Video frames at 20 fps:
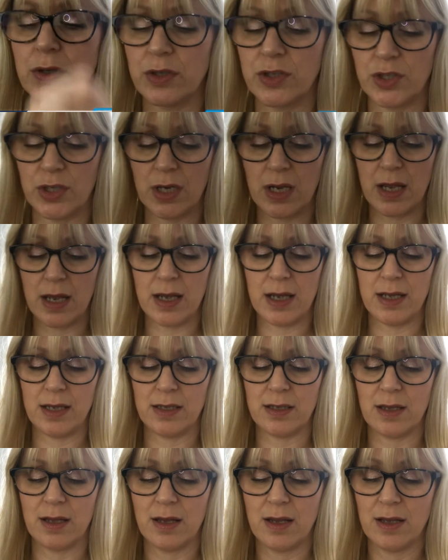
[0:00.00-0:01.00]

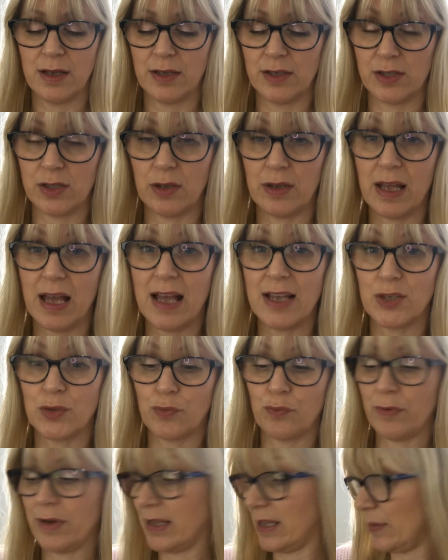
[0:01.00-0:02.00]
shade. So yeah,
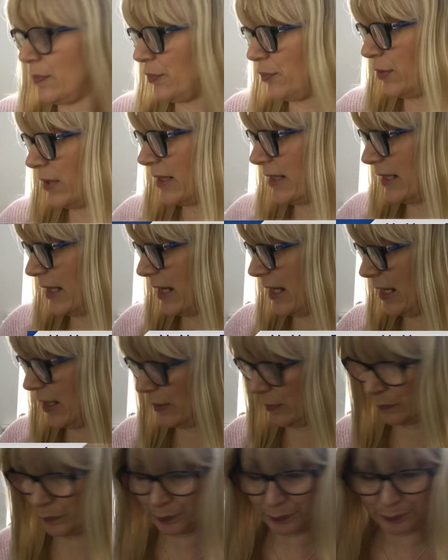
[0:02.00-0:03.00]
it's really pretty.